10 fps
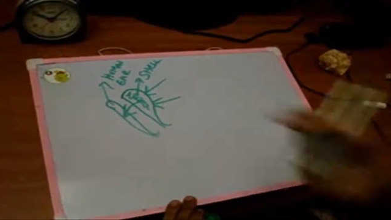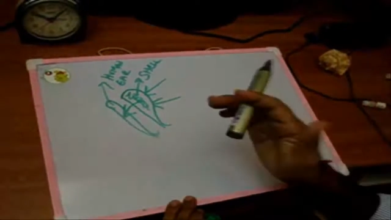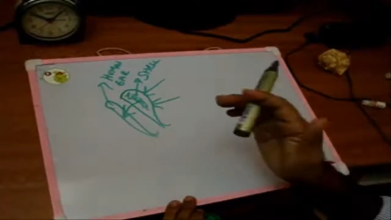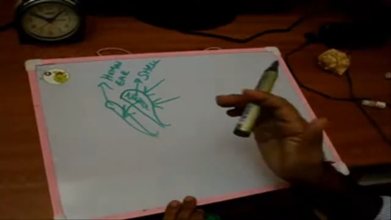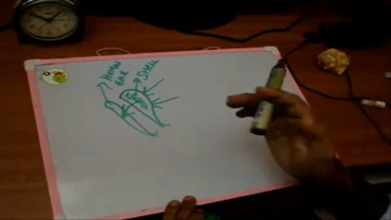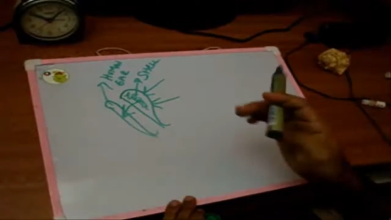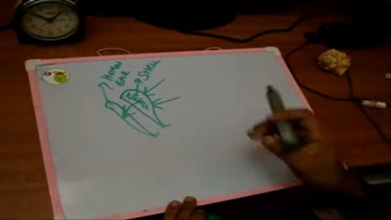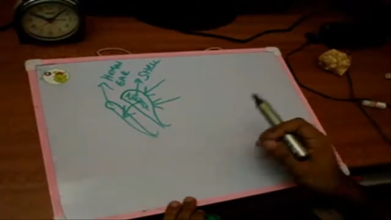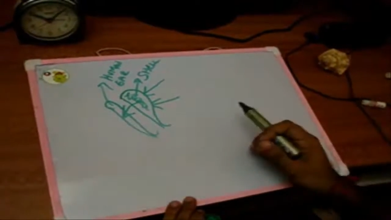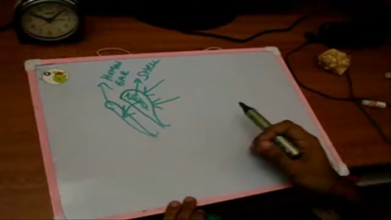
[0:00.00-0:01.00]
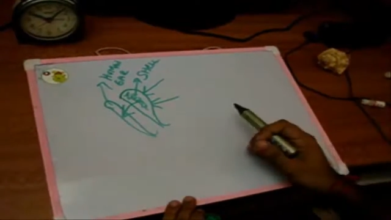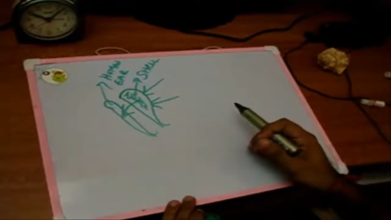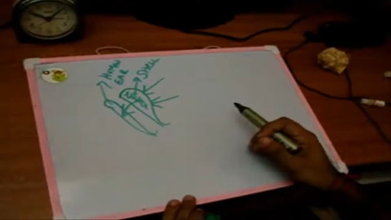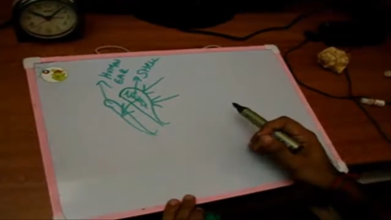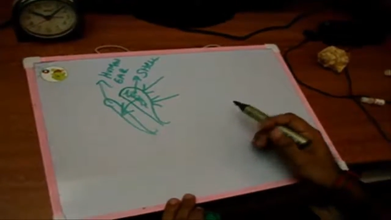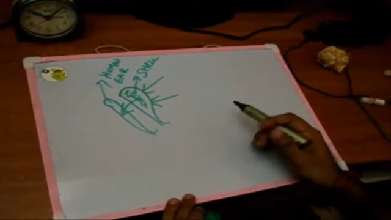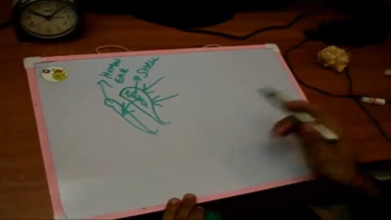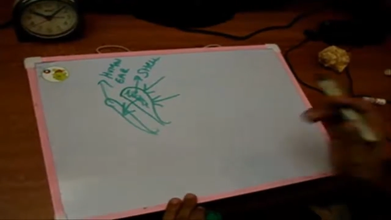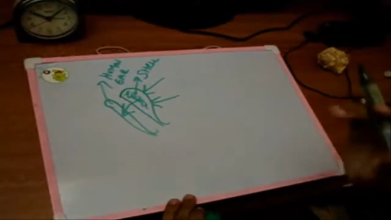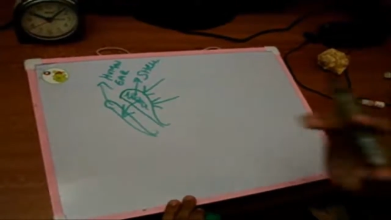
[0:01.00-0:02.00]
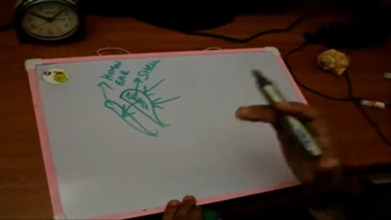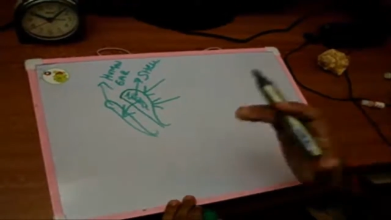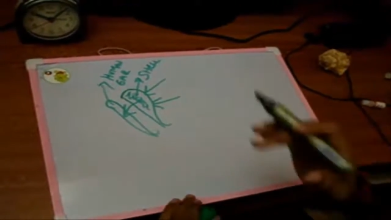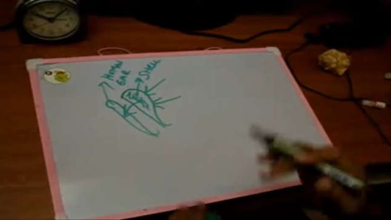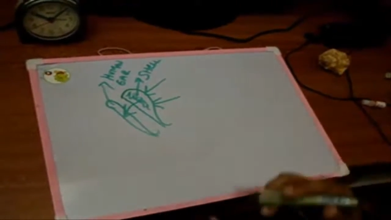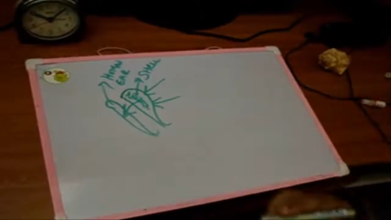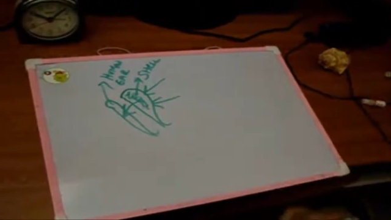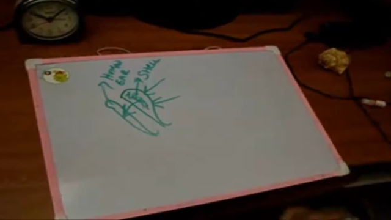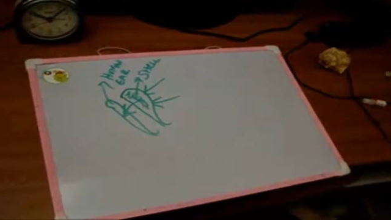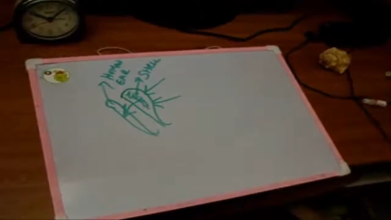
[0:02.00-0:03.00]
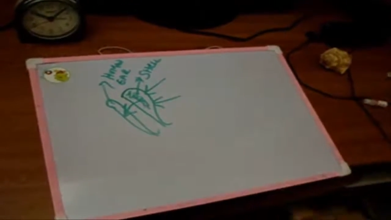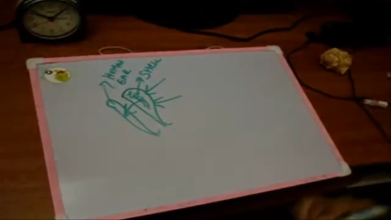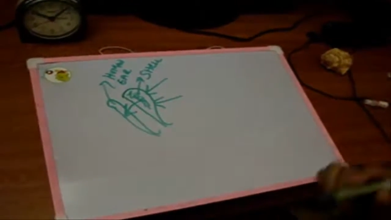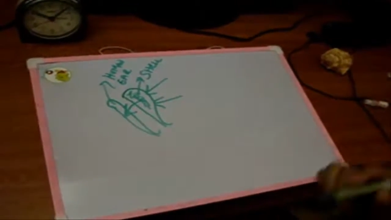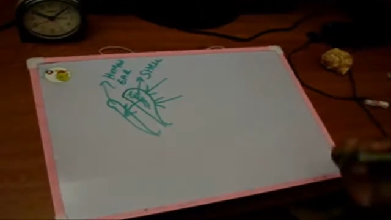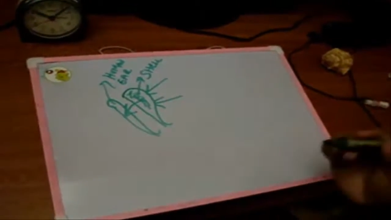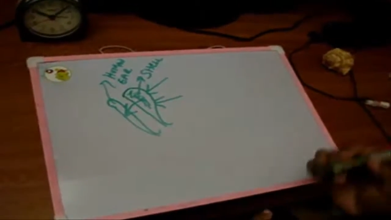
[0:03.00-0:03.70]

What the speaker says: Nobody's mouth can be seen.